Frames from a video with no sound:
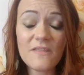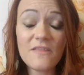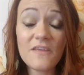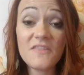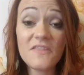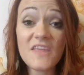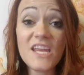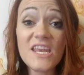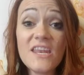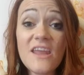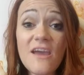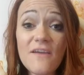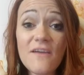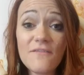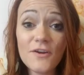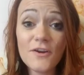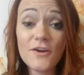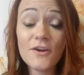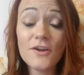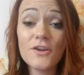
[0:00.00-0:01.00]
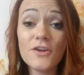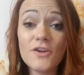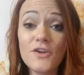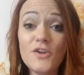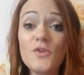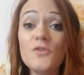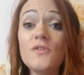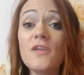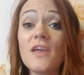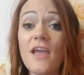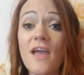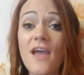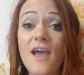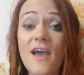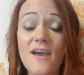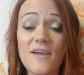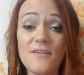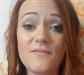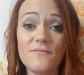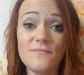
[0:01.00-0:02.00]
that they never knew they
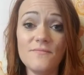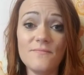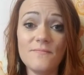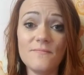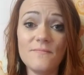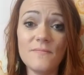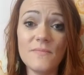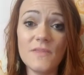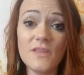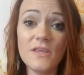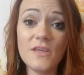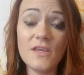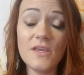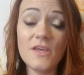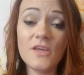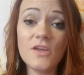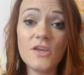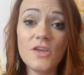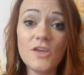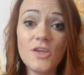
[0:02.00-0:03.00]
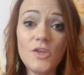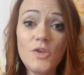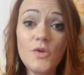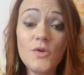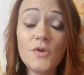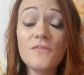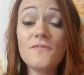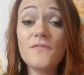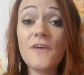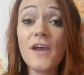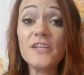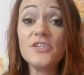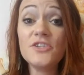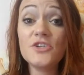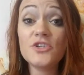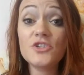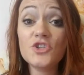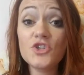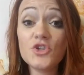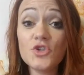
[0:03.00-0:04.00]
had. You can find
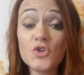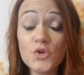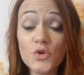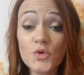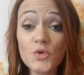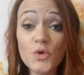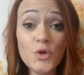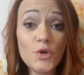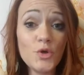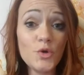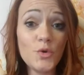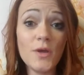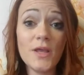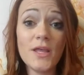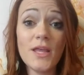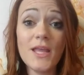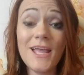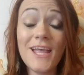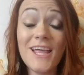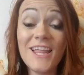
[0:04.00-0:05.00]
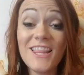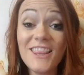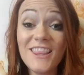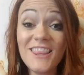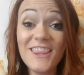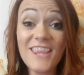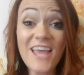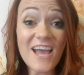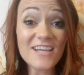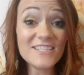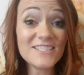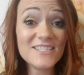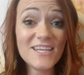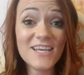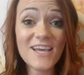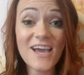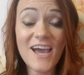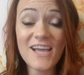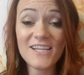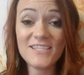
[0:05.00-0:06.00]
your true,
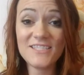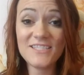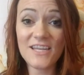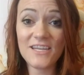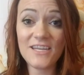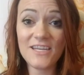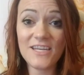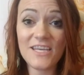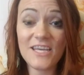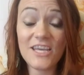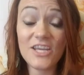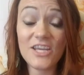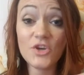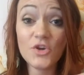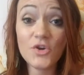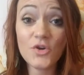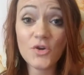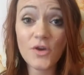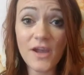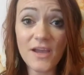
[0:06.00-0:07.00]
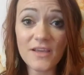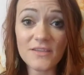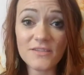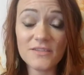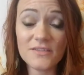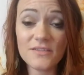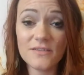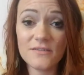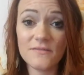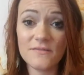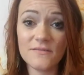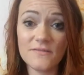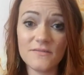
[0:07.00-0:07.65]
lasting identity in Christ.